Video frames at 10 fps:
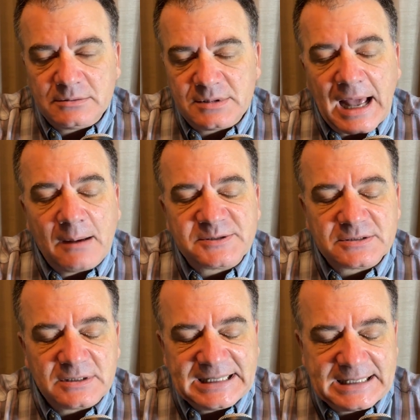
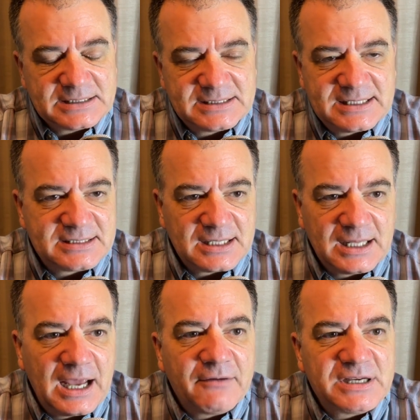absolutely
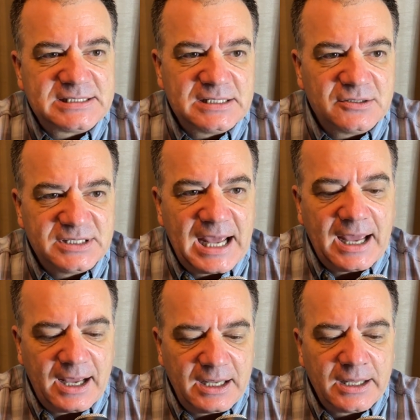consistently every single
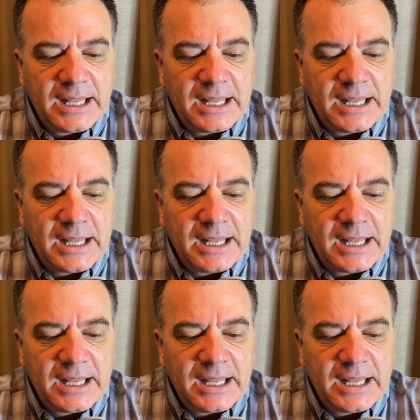day.